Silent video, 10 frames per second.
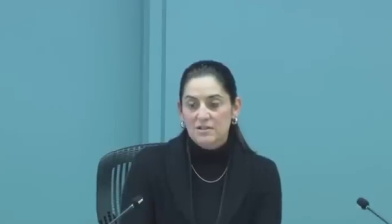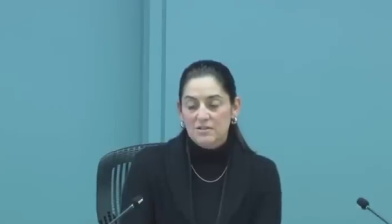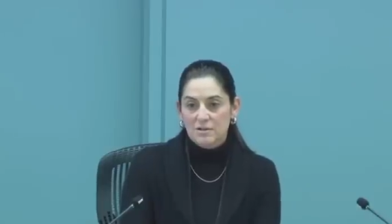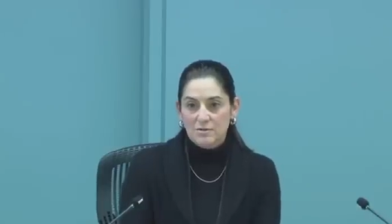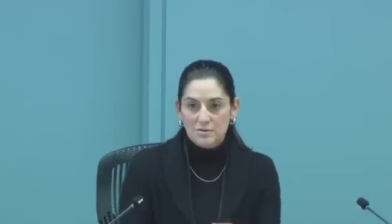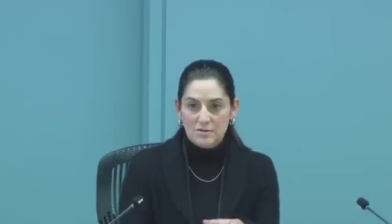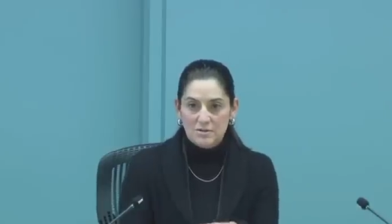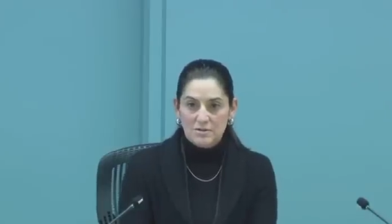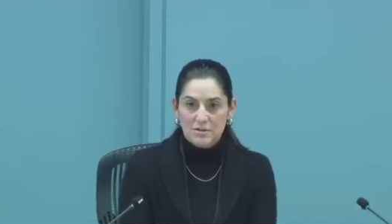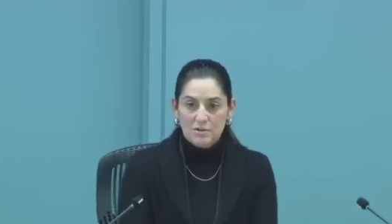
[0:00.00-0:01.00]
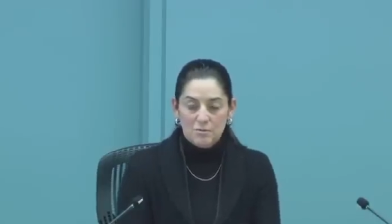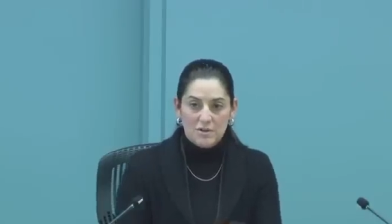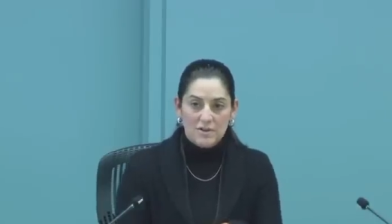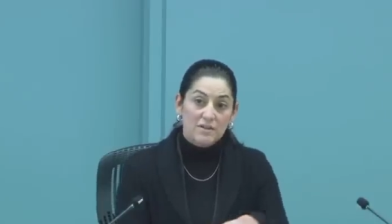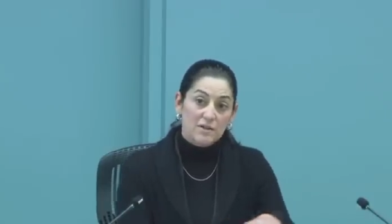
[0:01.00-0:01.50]
So there's
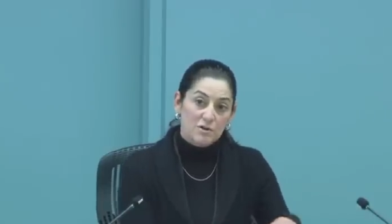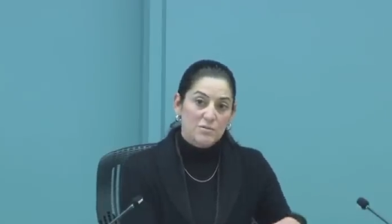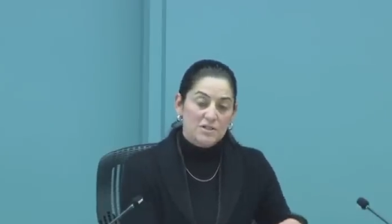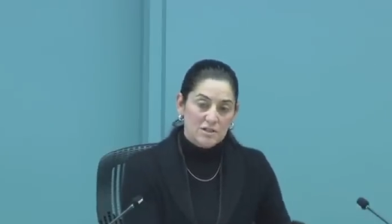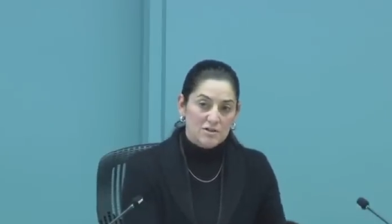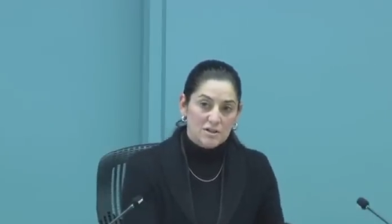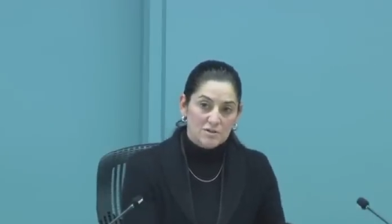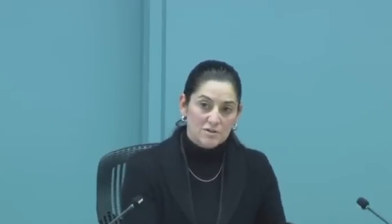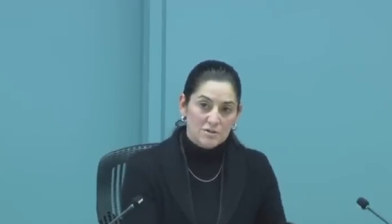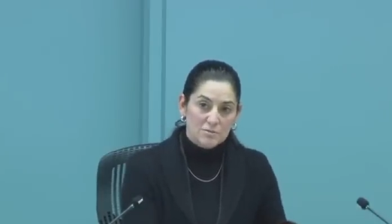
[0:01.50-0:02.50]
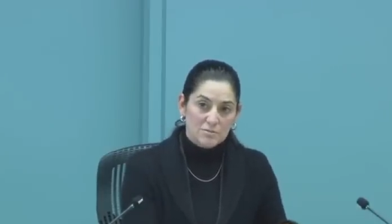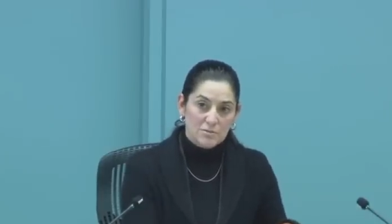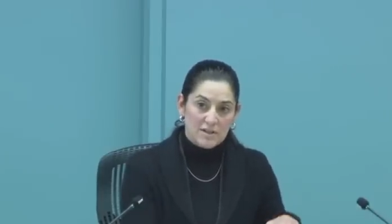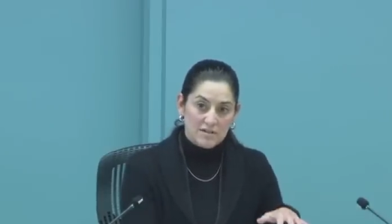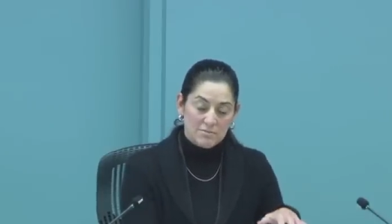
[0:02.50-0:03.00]
within their materials where
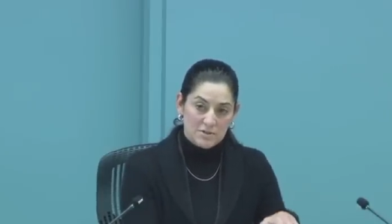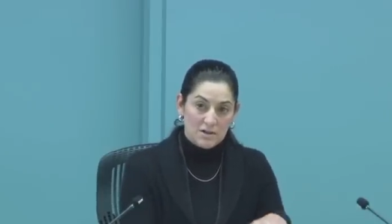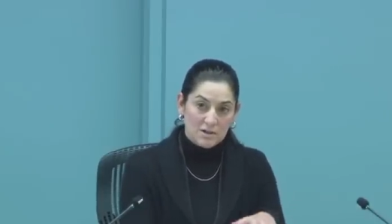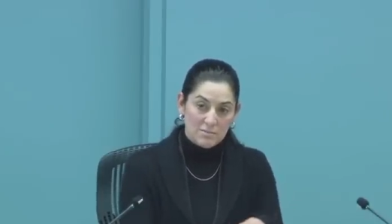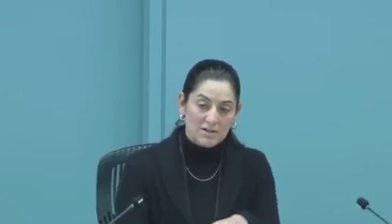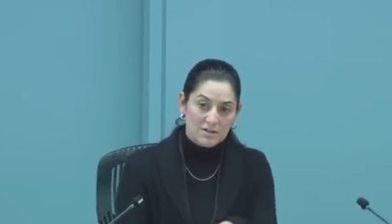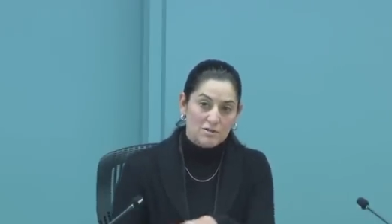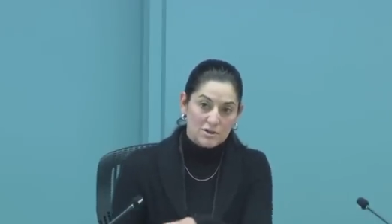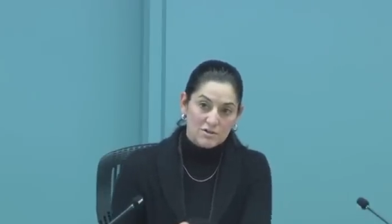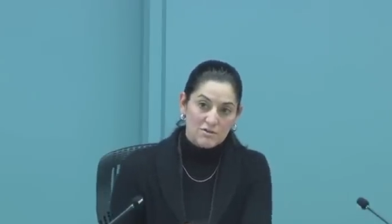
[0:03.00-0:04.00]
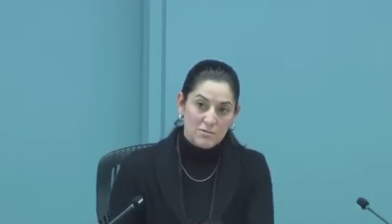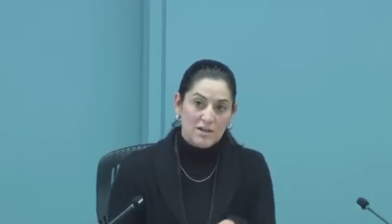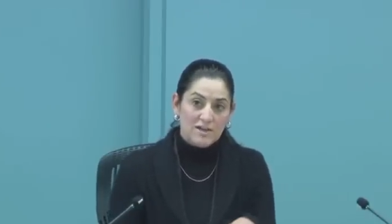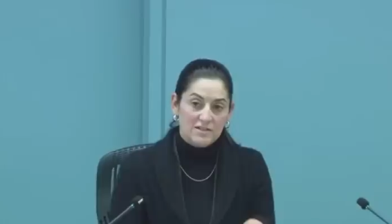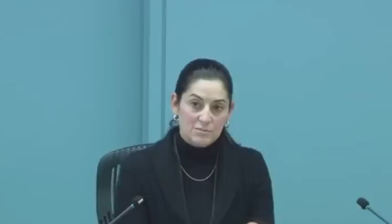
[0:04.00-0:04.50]
they talk about the structure of
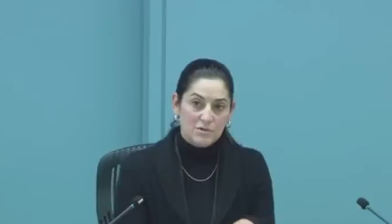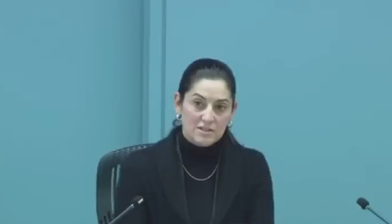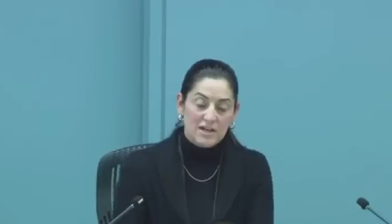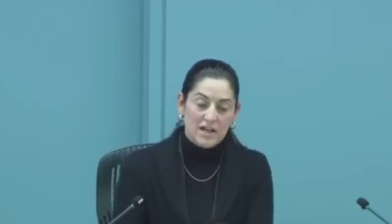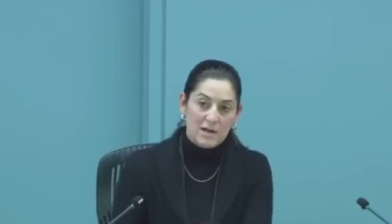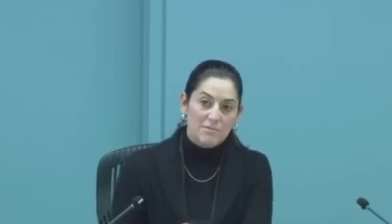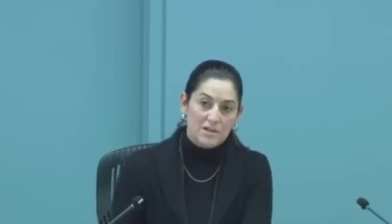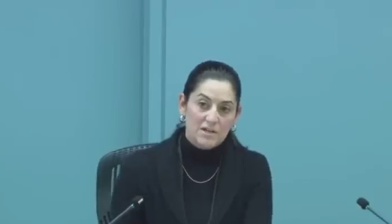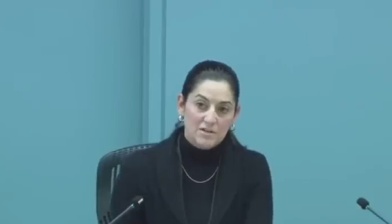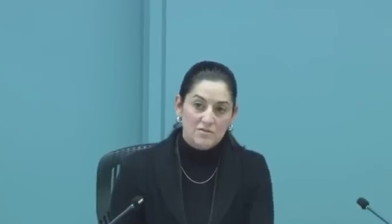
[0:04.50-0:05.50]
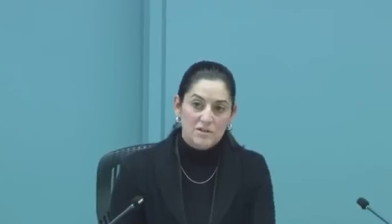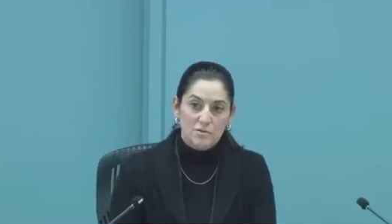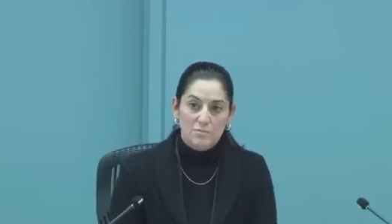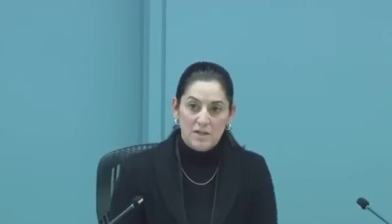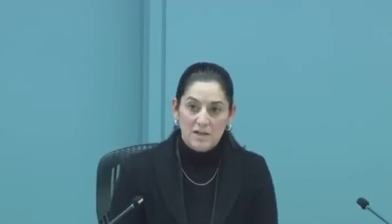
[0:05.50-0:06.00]
meetings and what's going to happen in
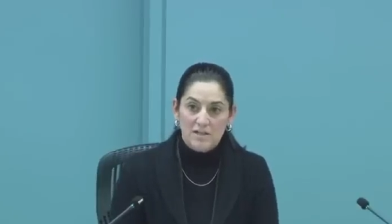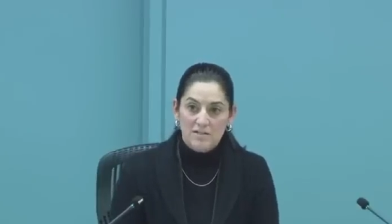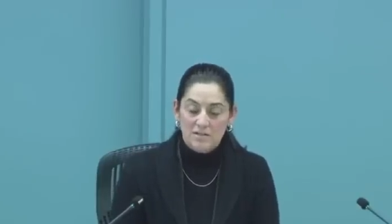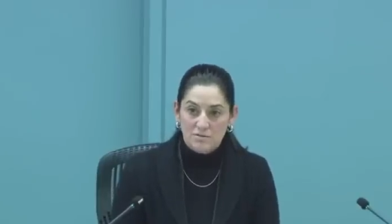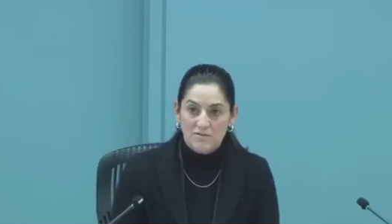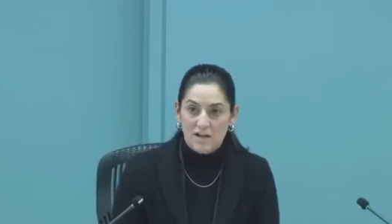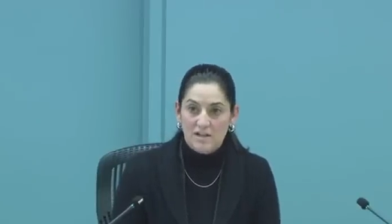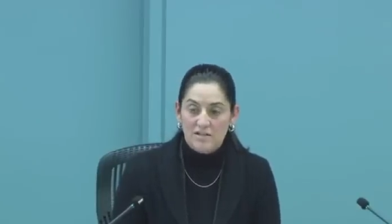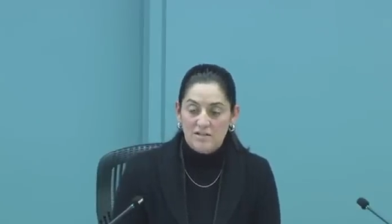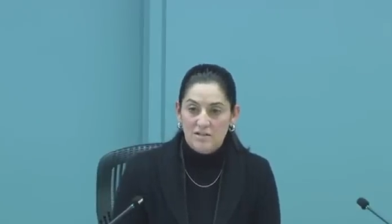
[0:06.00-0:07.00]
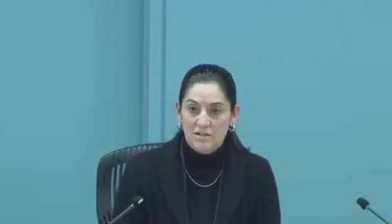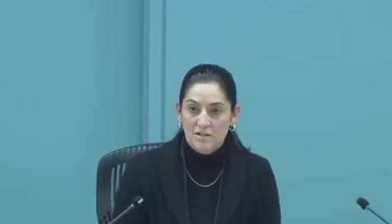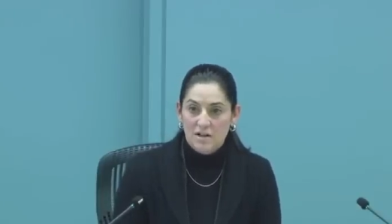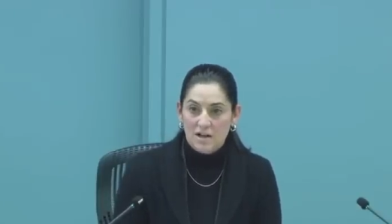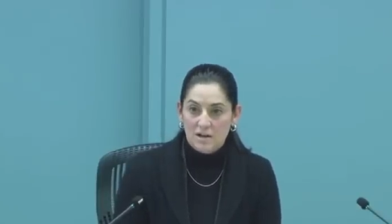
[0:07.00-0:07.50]
individual meetings, you'll find
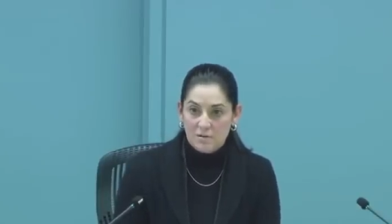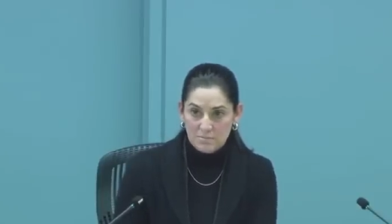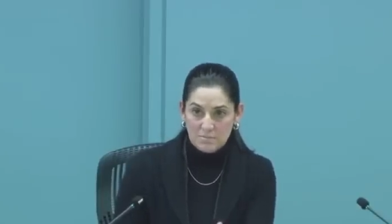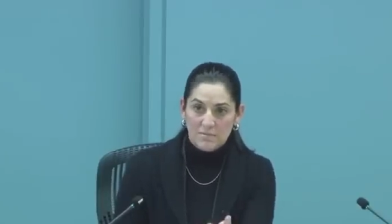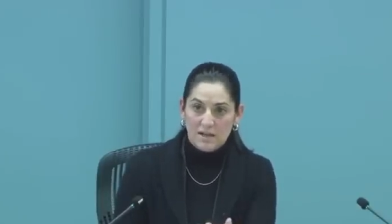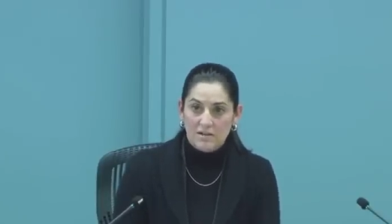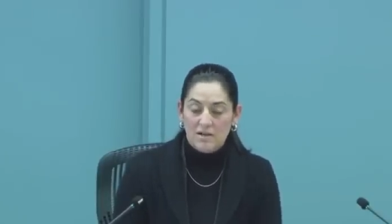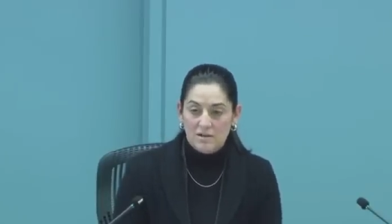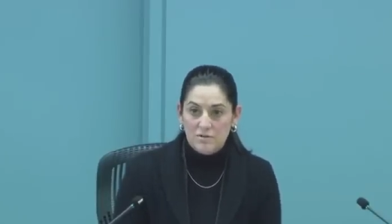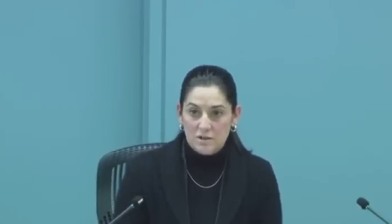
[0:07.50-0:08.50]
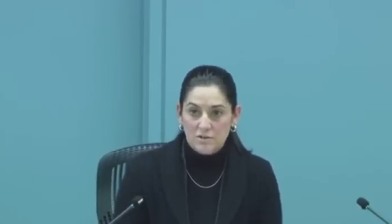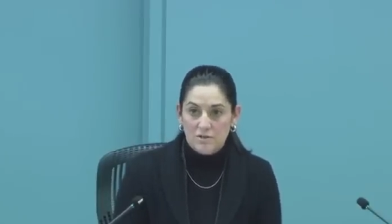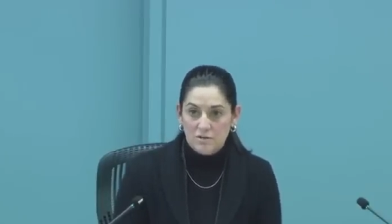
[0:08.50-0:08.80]
that kind of structure.